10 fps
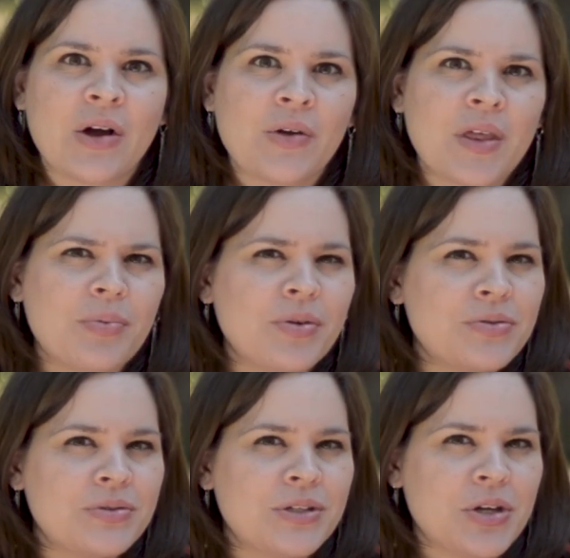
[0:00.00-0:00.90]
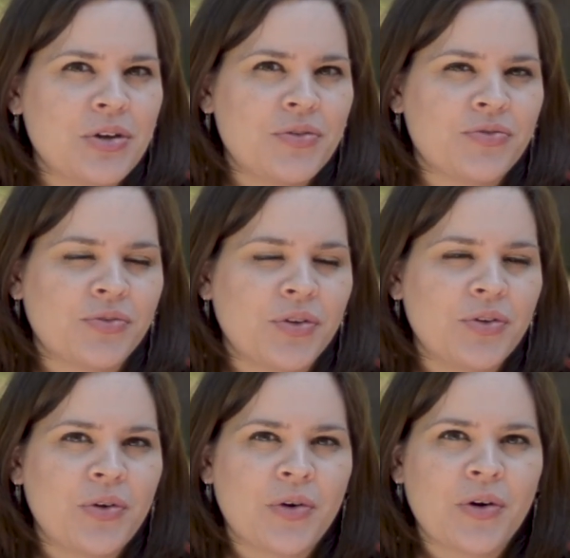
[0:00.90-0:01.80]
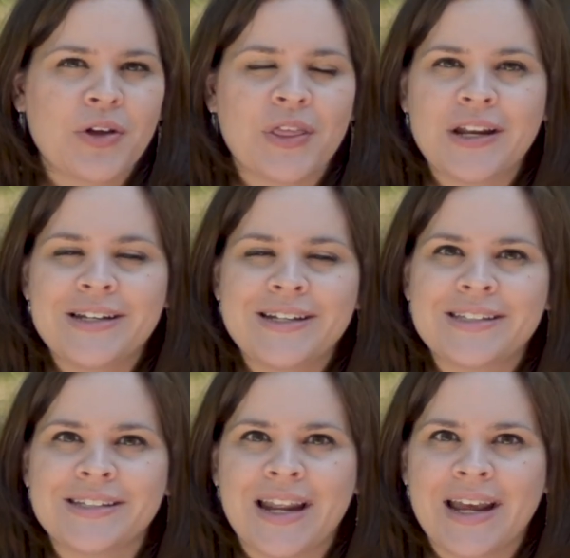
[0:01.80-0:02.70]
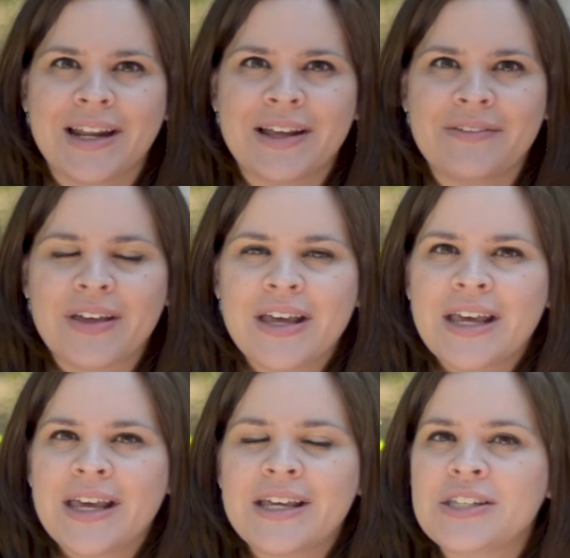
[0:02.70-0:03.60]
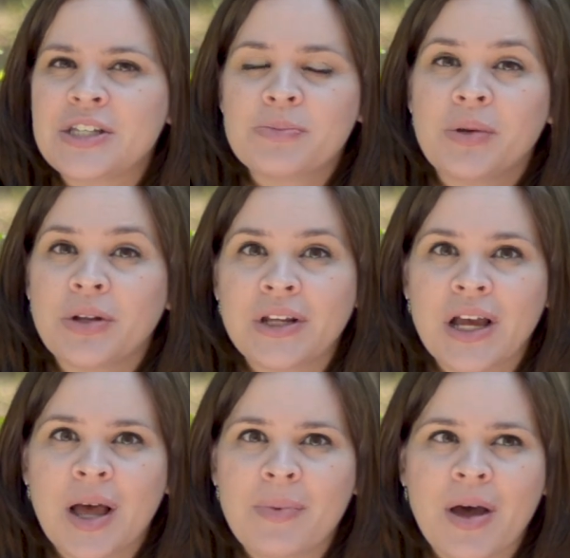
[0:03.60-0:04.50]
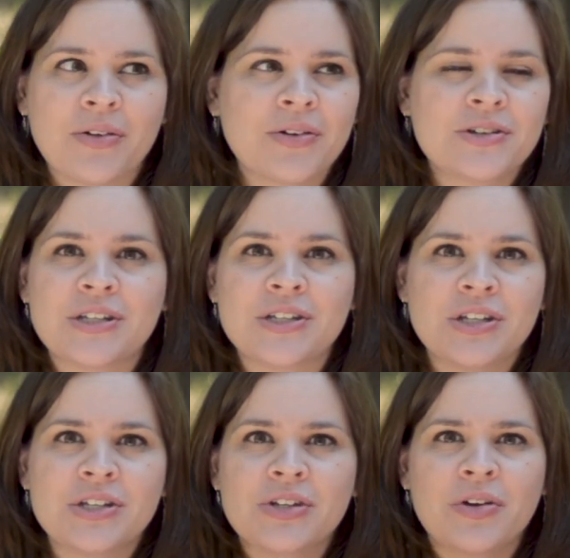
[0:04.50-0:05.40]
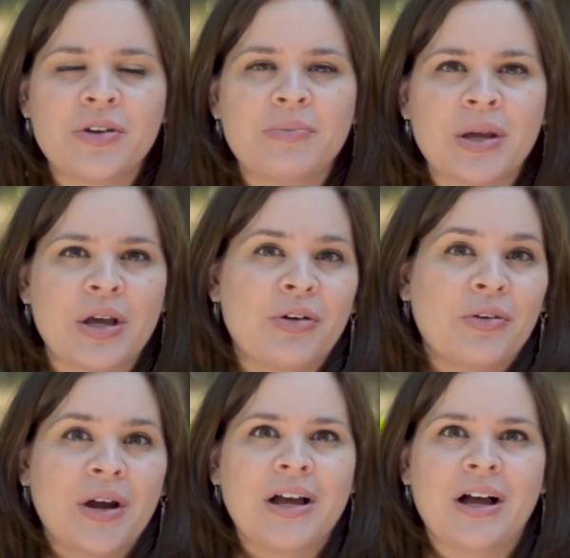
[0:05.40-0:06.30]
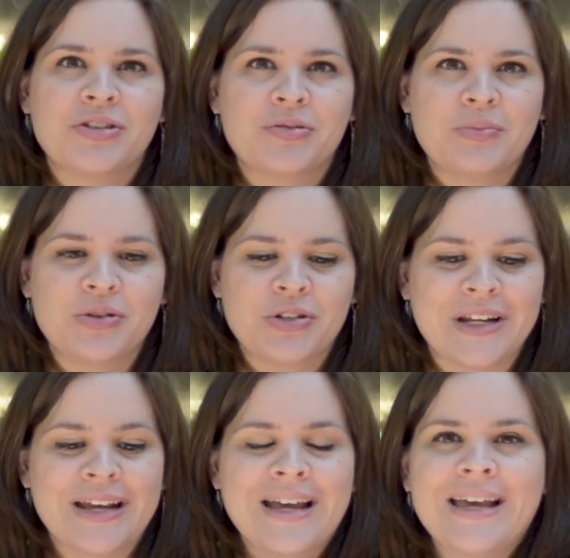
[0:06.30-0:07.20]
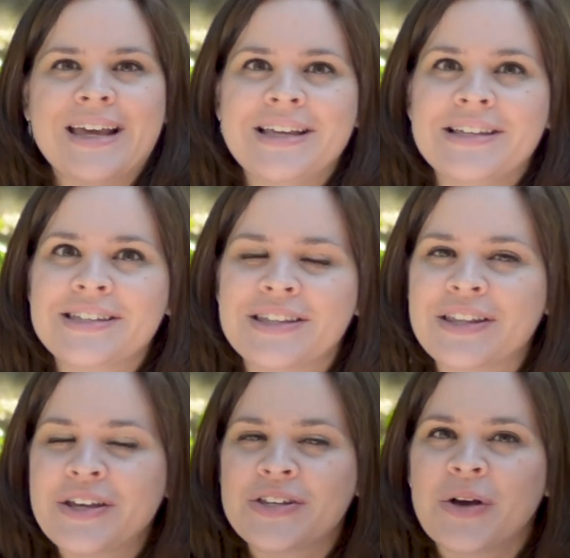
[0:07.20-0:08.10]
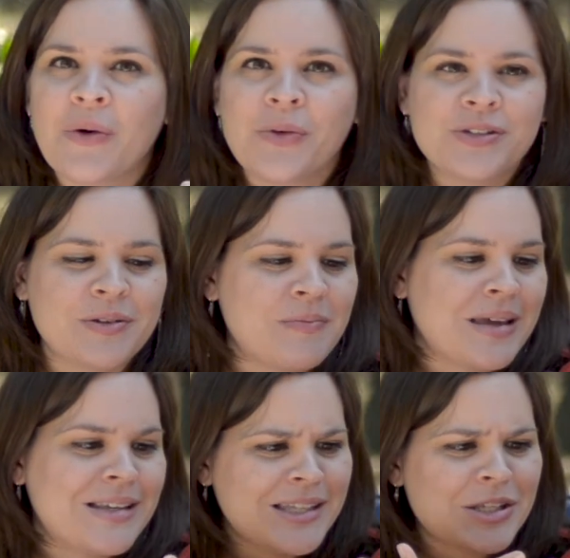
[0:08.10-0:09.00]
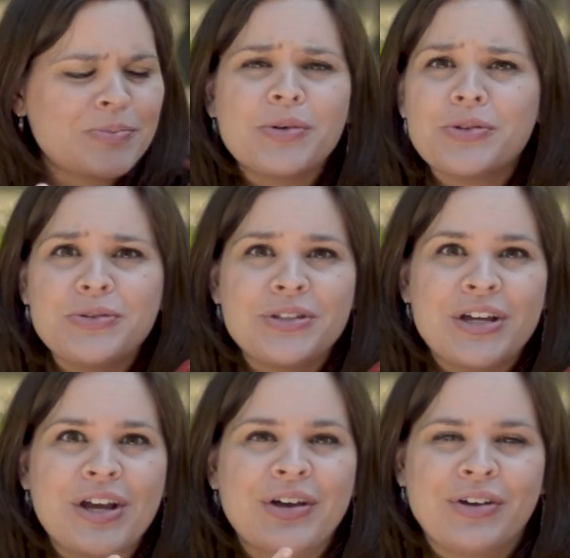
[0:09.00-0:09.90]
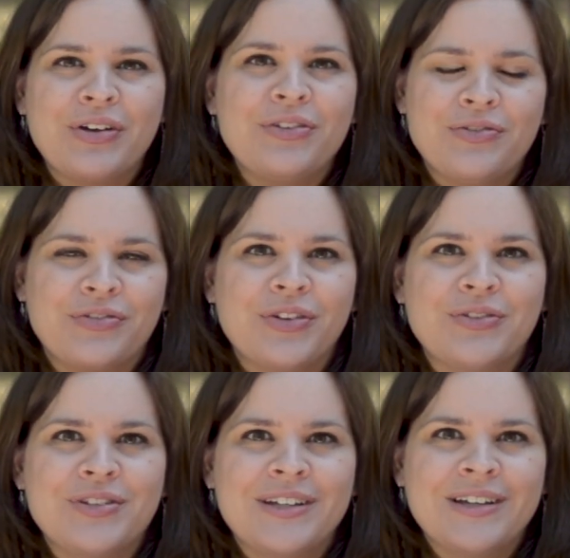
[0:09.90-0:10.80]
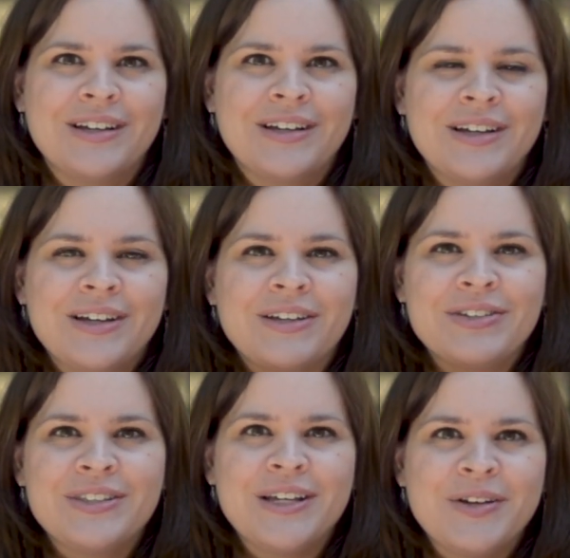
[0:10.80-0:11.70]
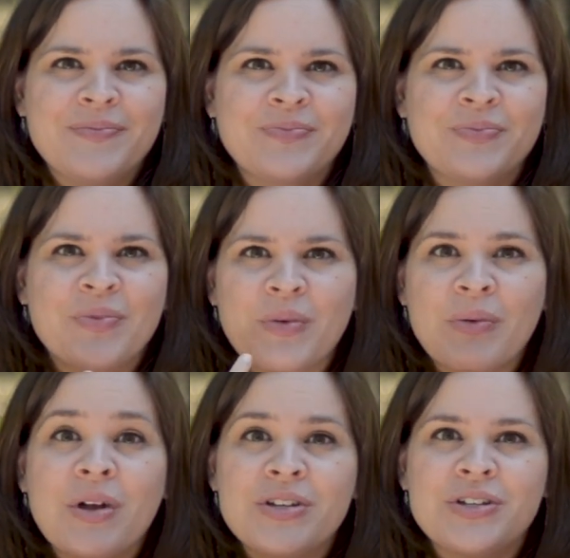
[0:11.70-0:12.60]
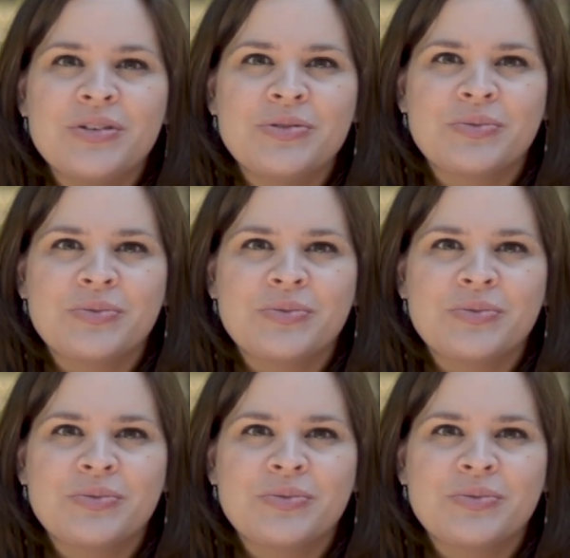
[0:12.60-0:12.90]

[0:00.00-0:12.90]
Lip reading: are they producing good fruit, or are they just negative? Is this building up others? Is this going to be a great contribution? Is this wholesome? Is this producing good fruit? You see, we want to use